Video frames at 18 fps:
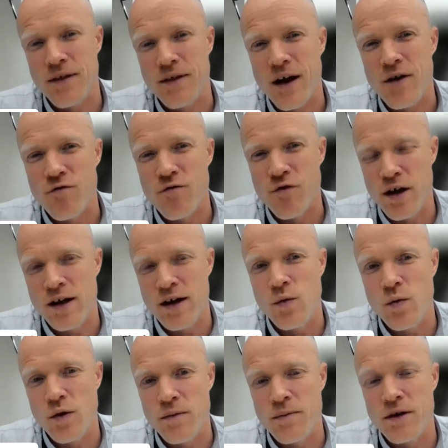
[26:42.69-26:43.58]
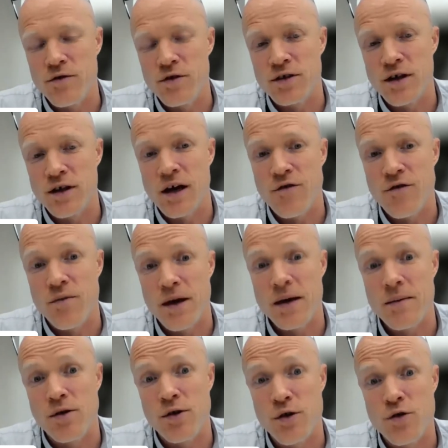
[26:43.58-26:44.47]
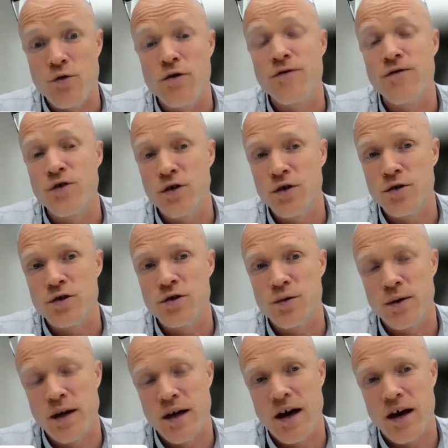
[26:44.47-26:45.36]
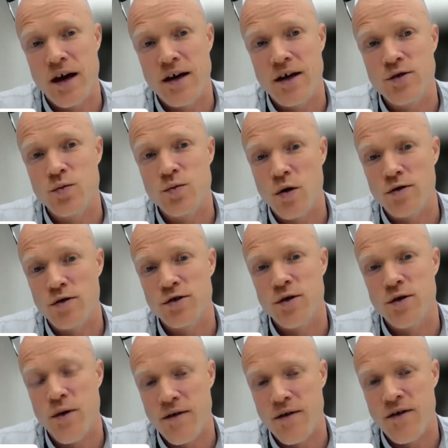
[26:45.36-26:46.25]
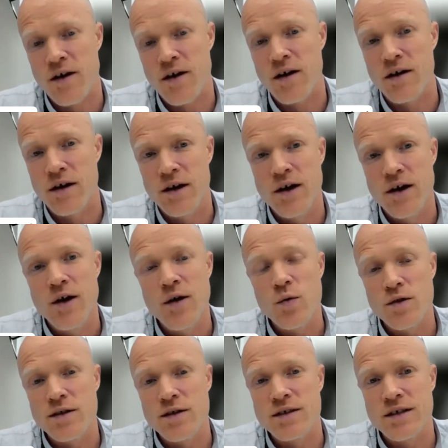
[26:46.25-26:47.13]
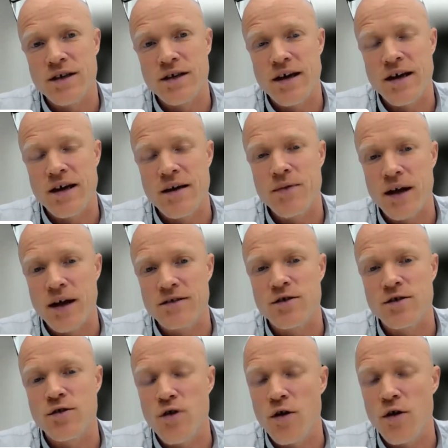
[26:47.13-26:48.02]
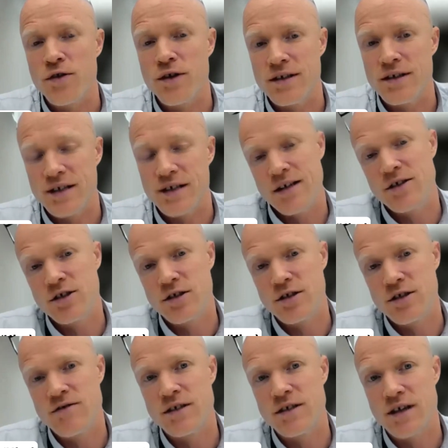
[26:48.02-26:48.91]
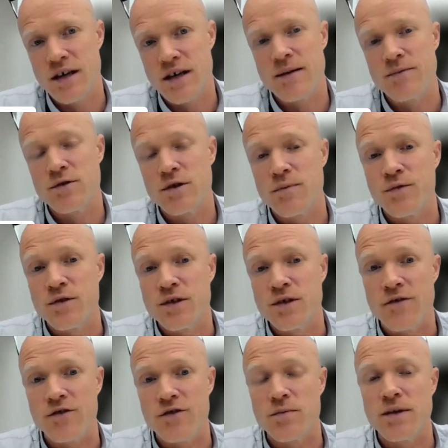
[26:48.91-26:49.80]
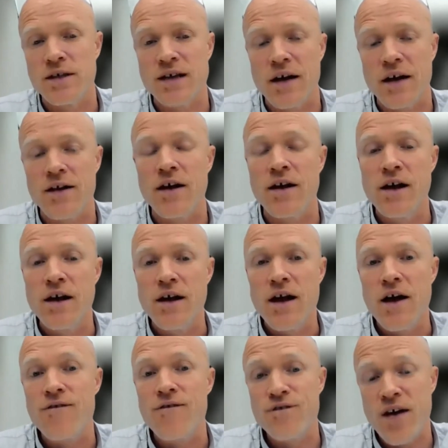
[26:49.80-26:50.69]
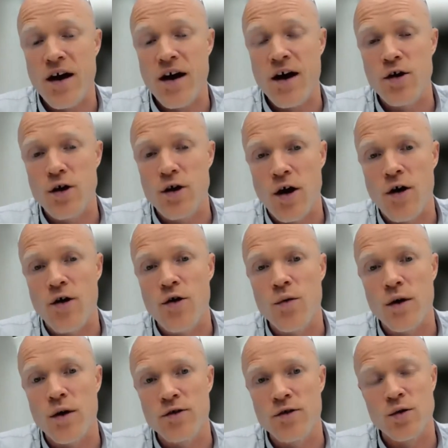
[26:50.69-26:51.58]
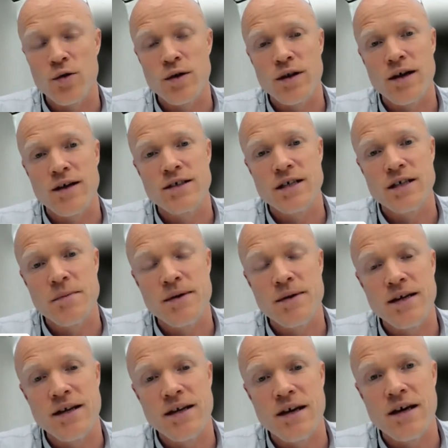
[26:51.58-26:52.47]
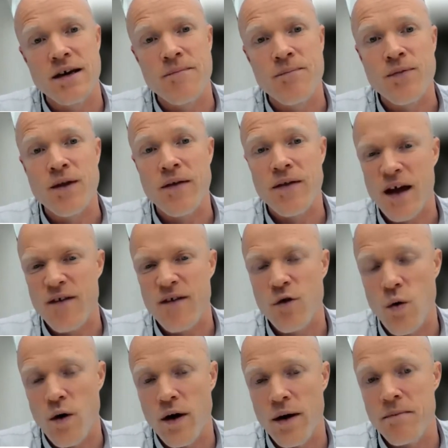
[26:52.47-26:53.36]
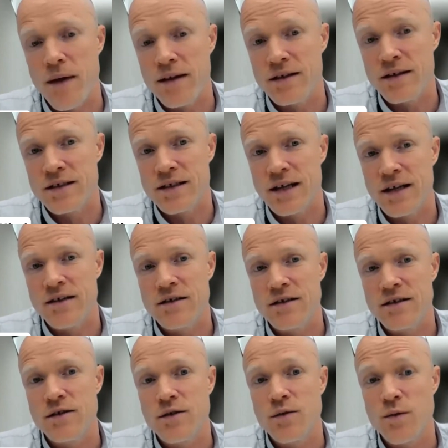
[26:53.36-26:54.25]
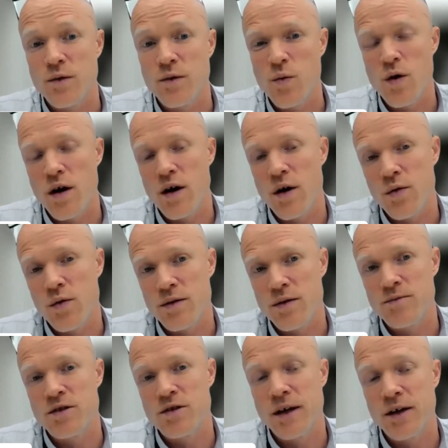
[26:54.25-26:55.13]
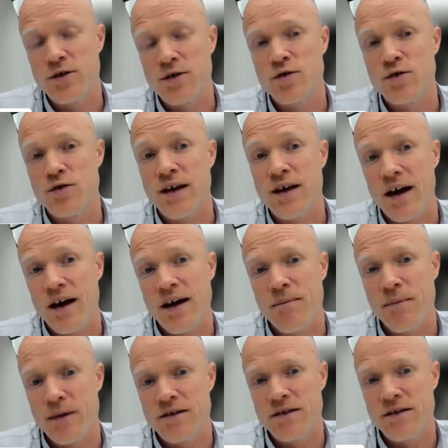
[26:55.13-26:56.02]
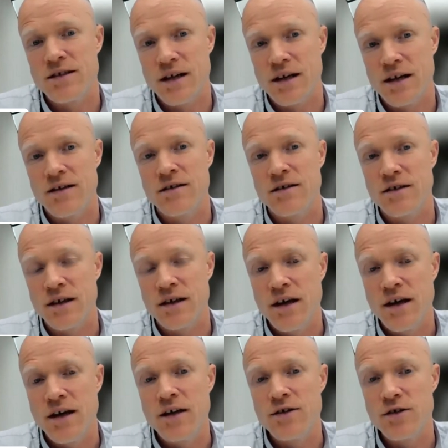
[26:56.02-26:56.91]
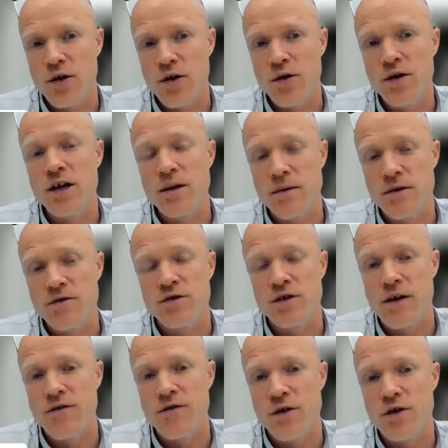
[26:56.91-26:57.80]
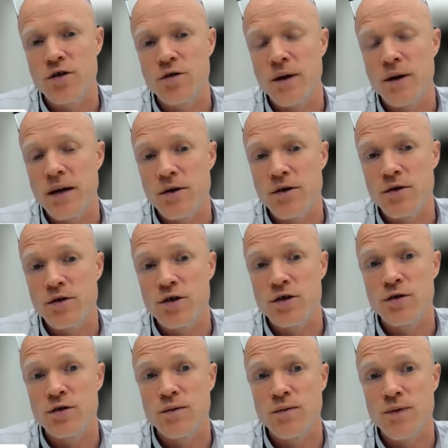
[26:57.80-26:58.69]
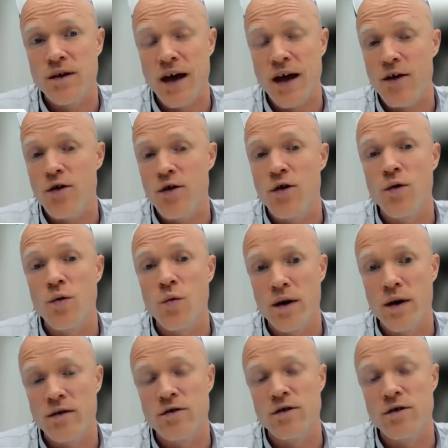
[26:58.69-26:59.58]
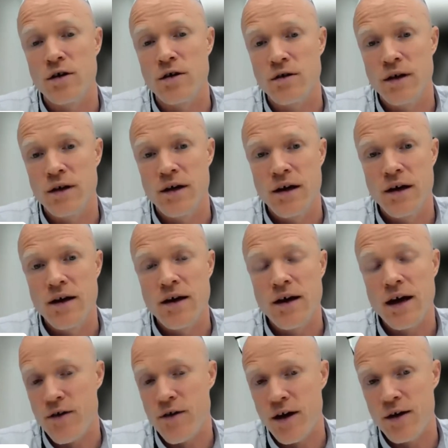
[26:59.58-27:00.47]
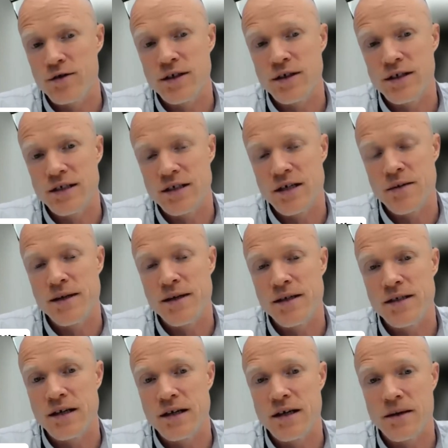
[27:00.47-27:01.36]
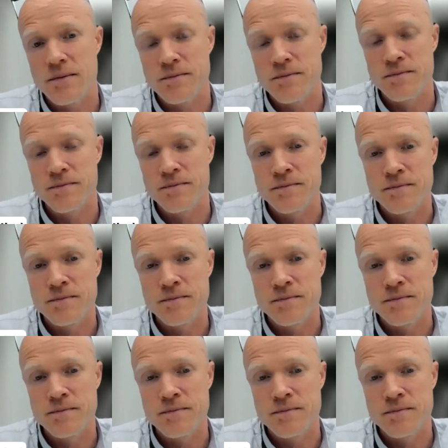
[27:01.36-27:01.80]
But that really will be reserved for people who refuse to engage whatsoever with the scheme. That's not the intention of the scheme. If somebody's had a fair go at doing their CPD and they haven't quite met the standard, then we'll work with them to make sure they can meet the standard. It's only going to be reserved for those people who just cannot or will not carry out any CPD.